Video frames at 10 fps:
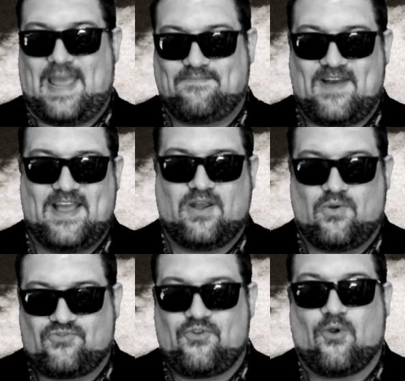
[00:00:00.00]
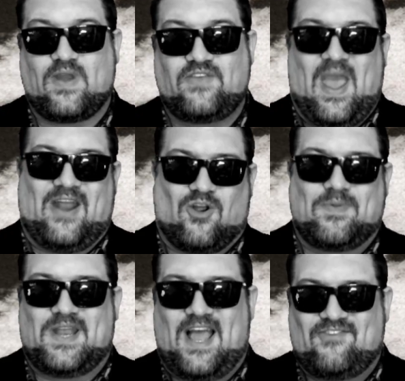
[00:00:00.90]
campfire ghost stories and
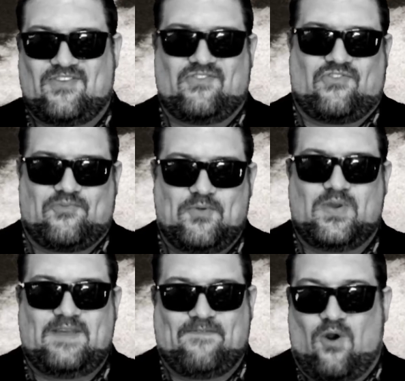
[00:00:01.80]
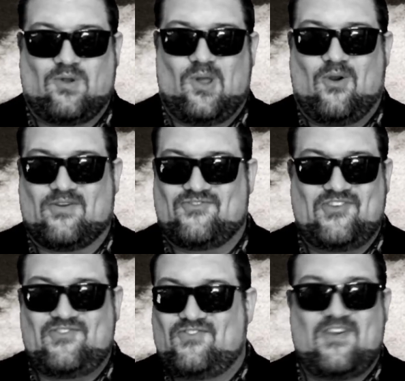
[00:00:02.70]
urban legends and spooky folklore,
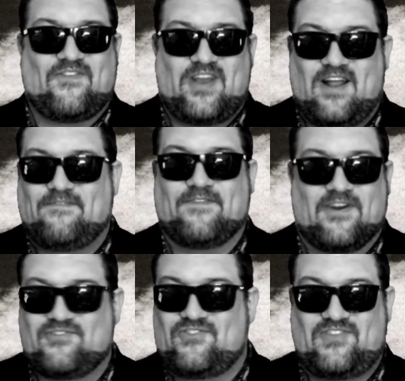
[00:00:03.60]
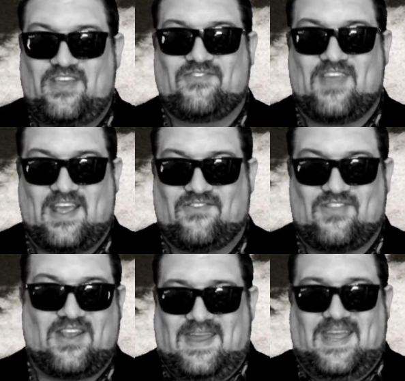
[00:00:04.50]
just different enough versions of these things
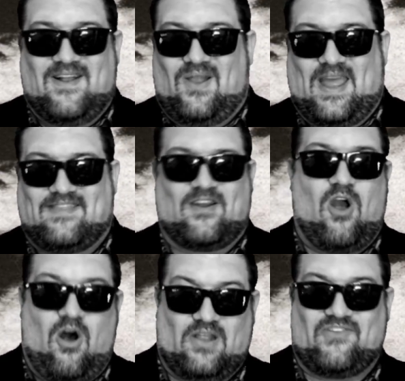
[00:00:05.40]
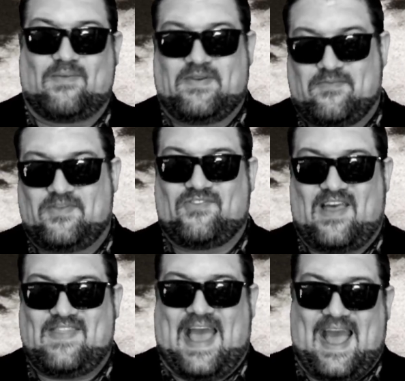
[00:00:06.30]
that, you know, like the call is coming from
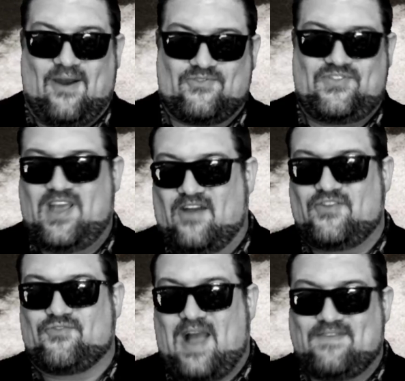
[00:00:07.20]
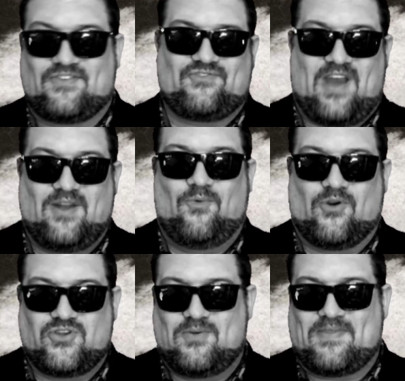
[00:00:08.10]
inside the house, the other driver's trying to
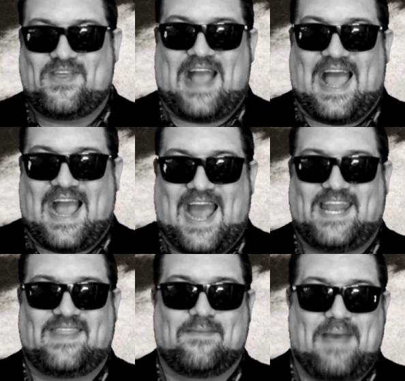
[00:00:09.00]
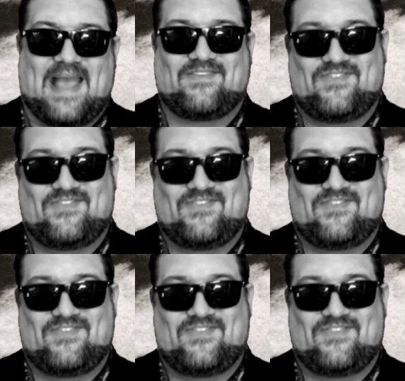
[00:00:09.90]
warn you about the guy hiding in the back